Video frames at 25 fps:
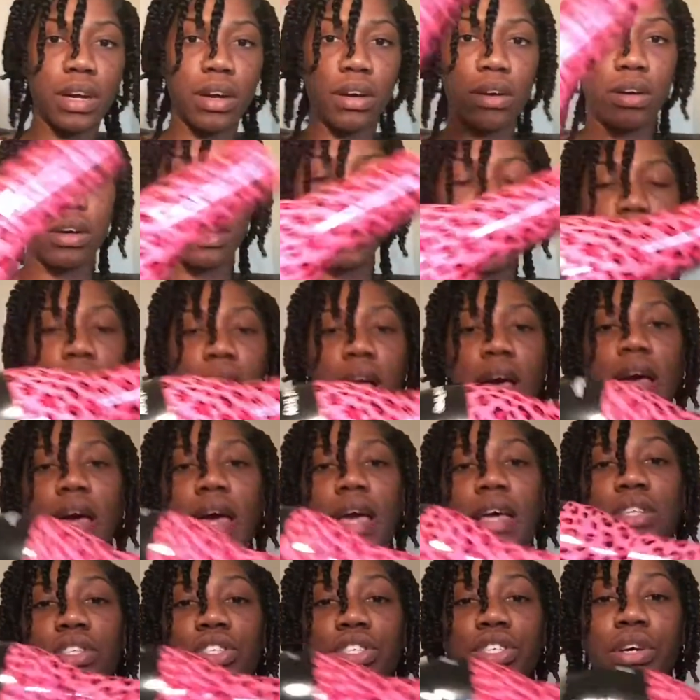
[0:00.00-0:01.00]
it on
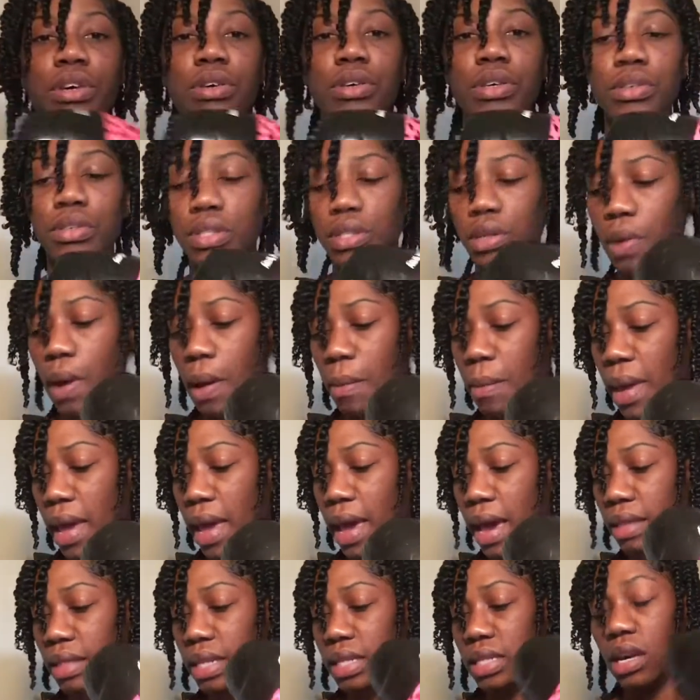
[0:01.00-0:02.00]
and show you, so I
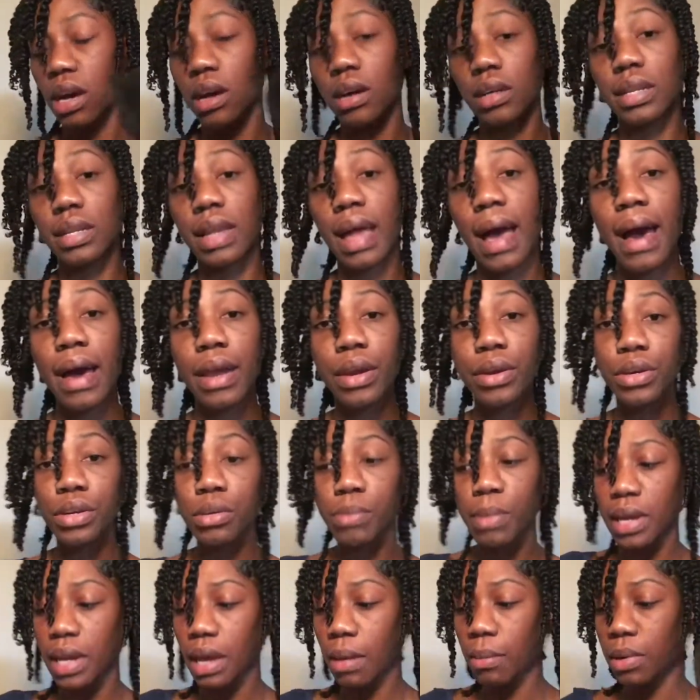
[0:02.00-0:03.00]
may have to talk louder.
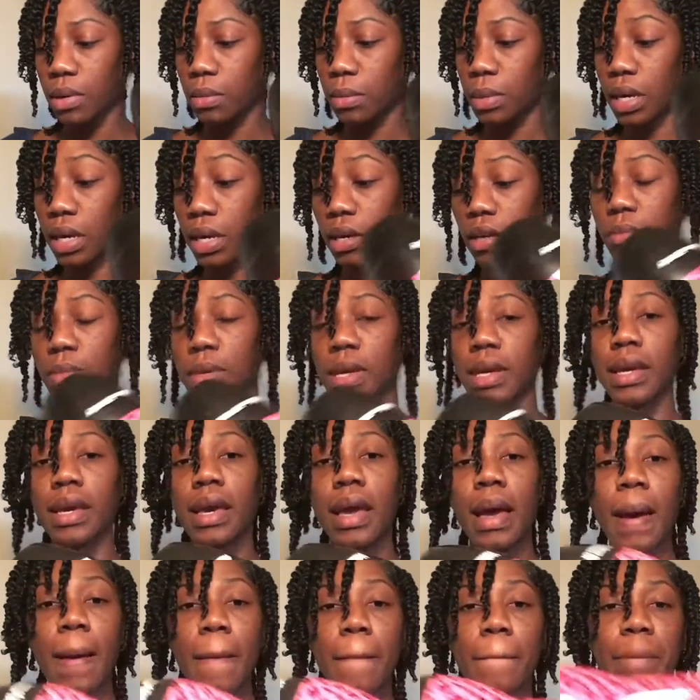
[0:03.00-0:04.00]
You may not be able to hear
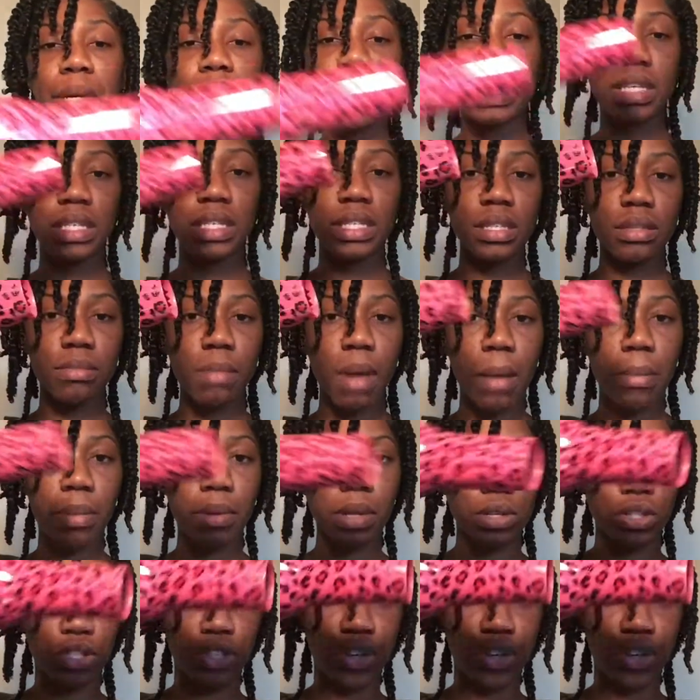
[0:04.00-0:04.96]
me, but this is my blow